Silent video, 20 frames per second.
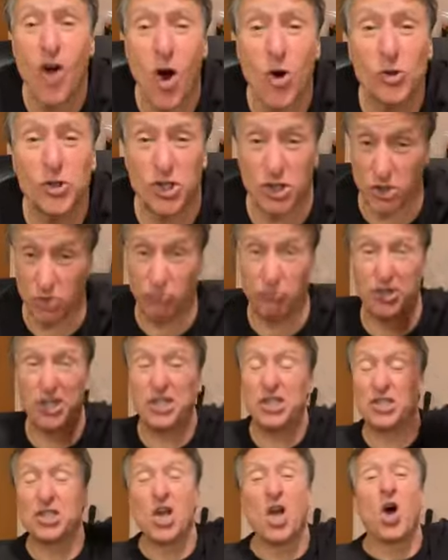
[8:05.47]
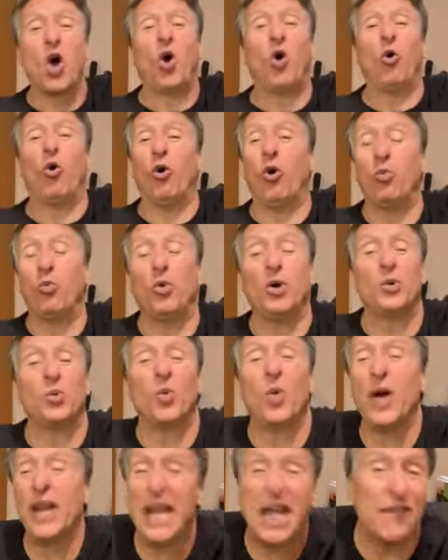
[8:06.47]
groceries or
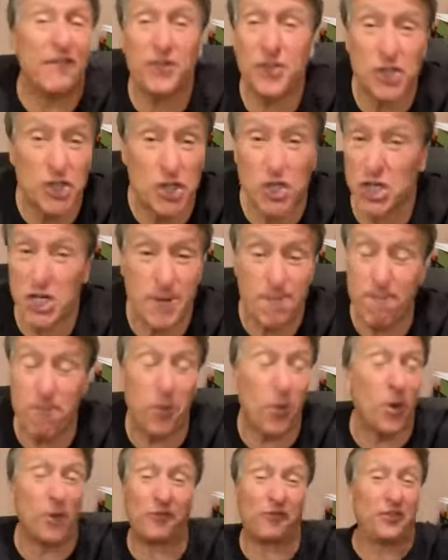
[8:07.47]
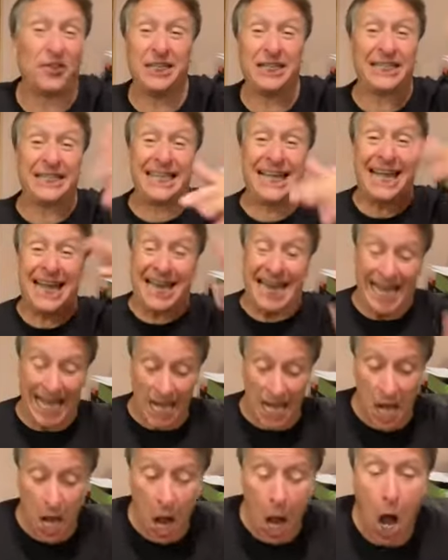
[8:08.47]
with whatever she bought for the day.
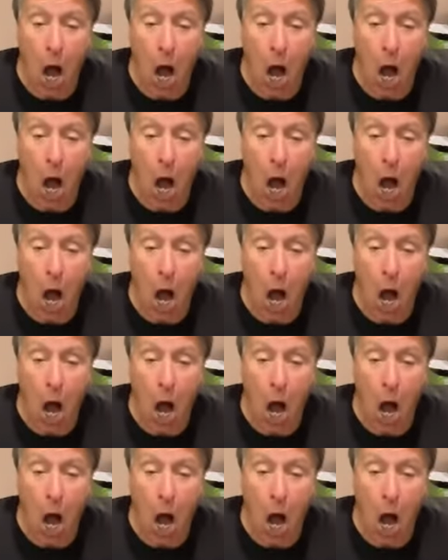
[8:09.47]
